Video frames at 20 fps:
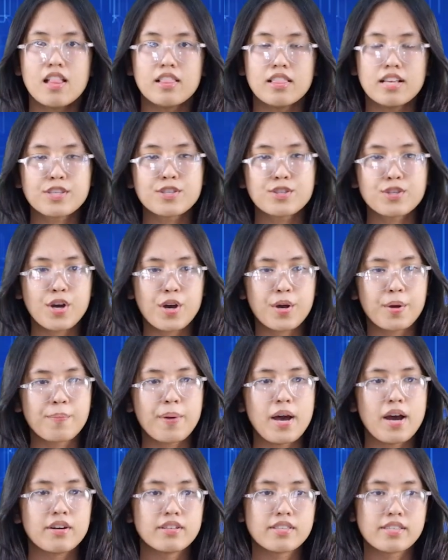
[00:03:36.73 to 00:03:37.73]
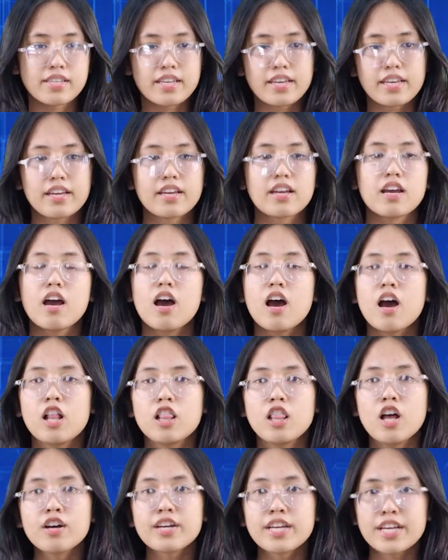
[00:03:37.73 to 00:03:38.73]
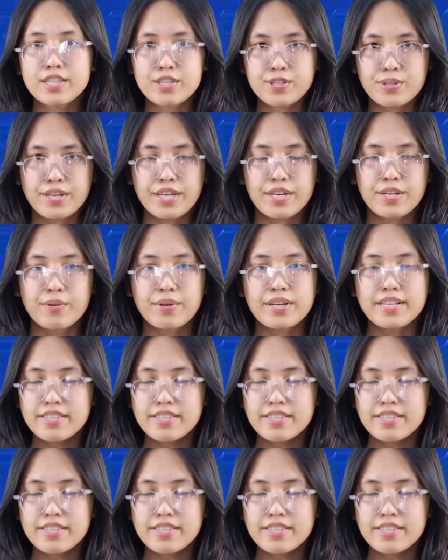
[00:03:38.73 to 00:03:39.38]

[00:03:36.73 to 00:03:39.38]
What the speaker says: Let's talk about the Longitudinal